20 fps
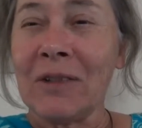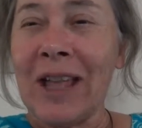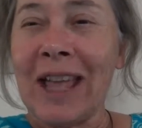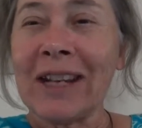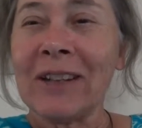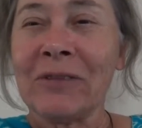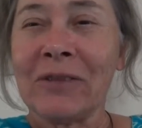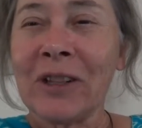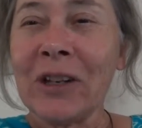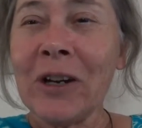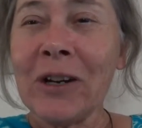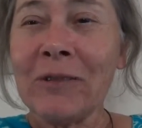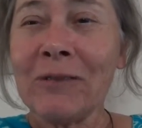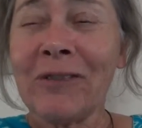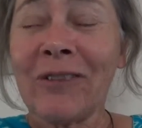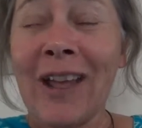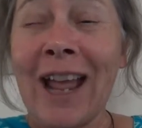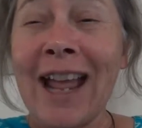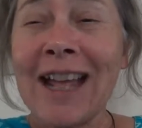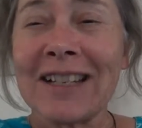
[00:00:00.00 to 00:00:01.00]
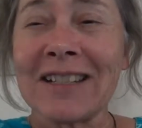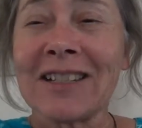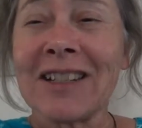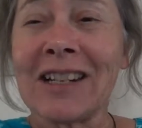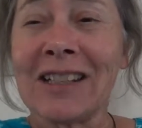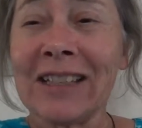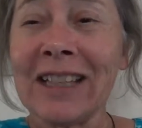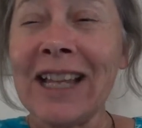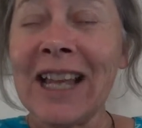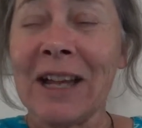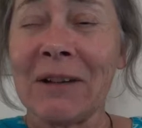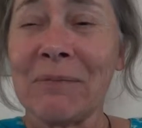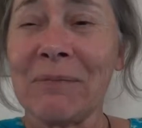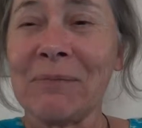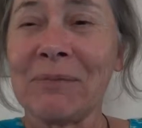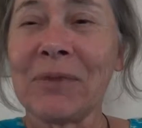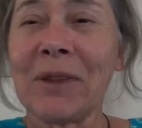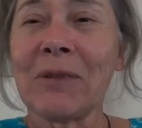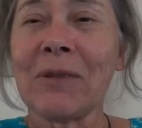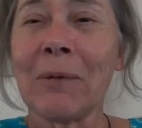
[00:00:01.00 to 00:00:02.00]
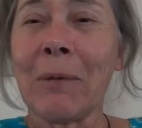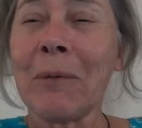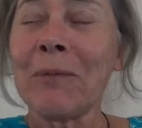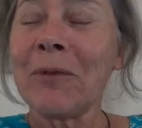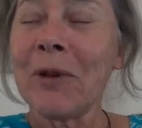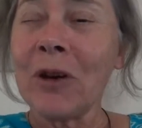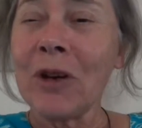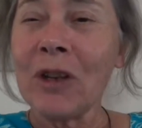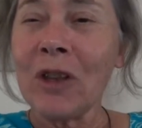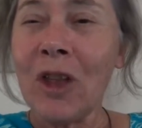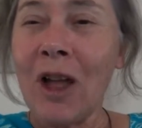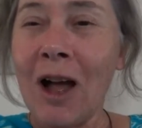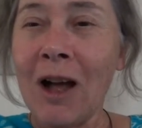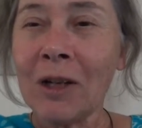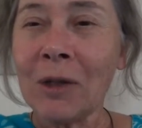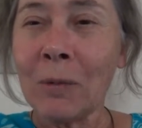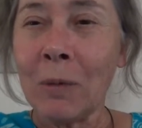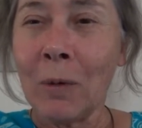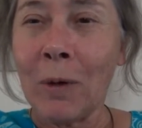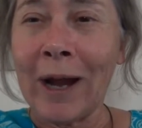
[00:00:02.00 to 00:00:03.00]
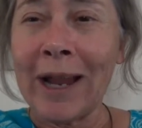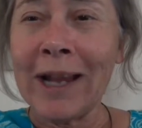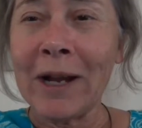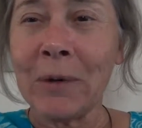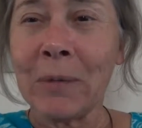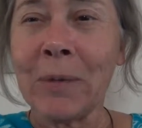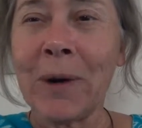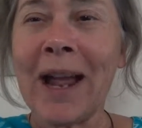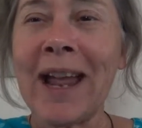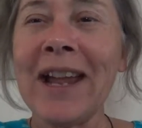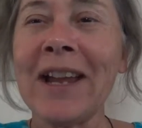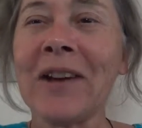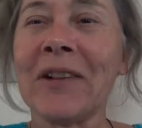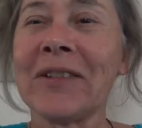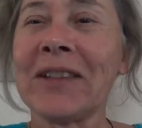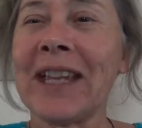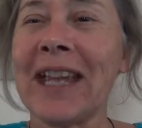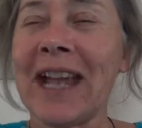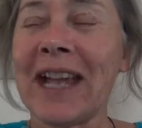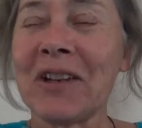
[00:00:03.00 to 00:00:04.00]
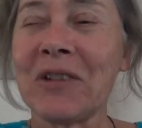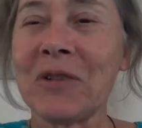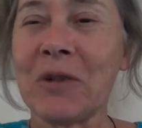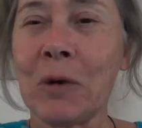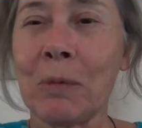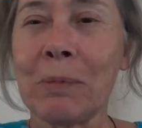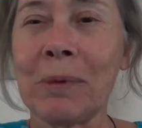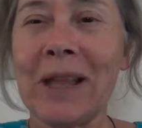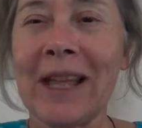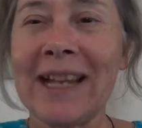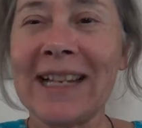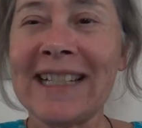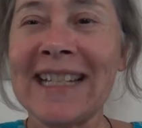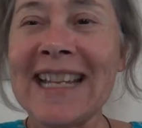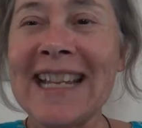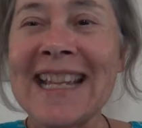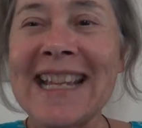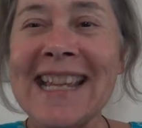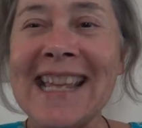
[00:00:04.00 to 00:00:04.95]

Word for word: at a very fast clip from a very long way away on the astral plane,